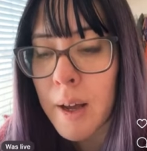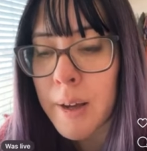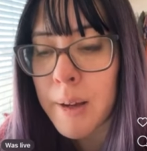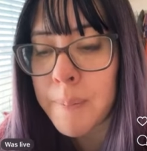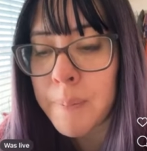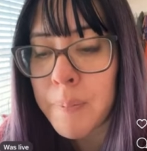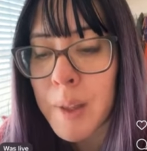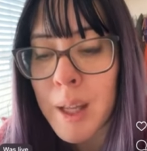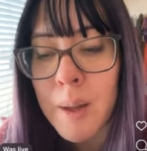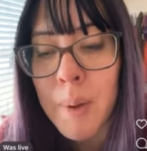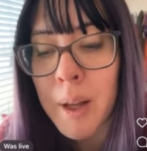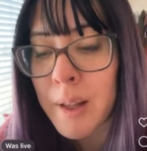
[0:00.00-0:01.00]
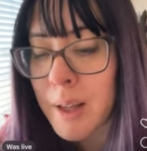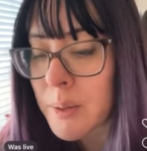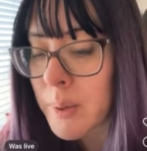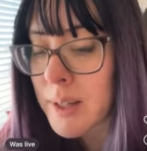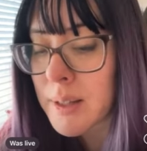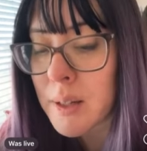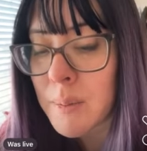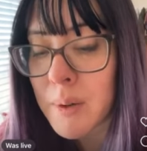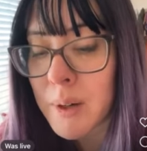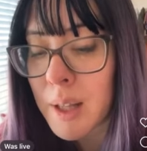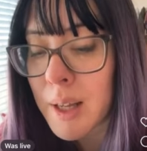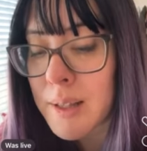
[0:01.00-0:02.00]
Um, the email next week is going to
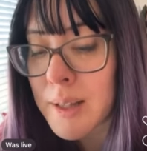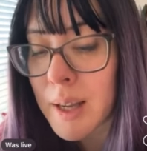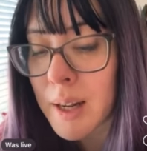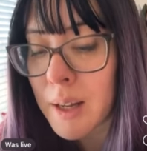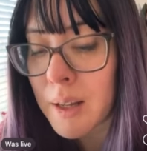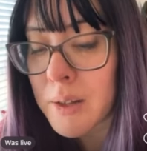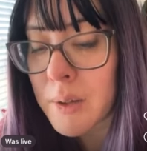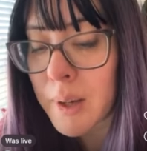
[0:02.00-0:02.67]
be really exciting.